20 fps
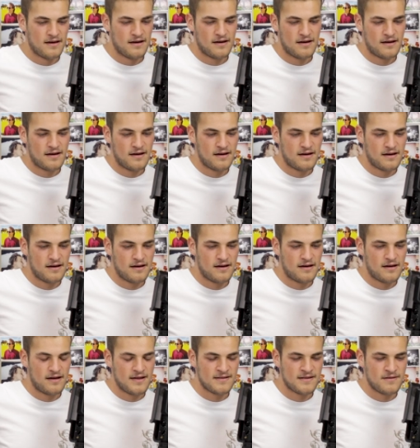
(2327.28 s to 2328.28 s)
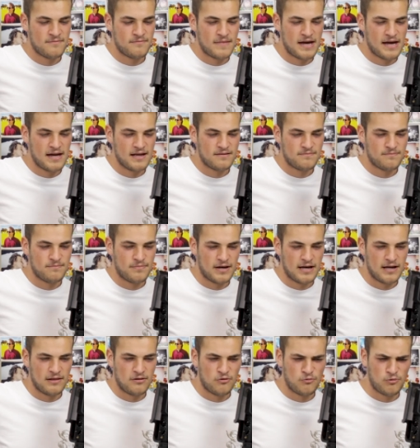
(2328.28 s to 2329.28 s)
Isn't it made by a
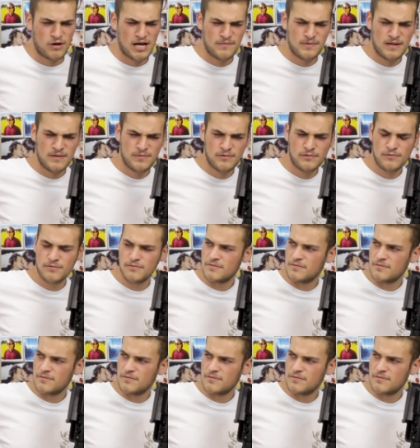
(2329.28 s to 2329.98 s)
lot of white people?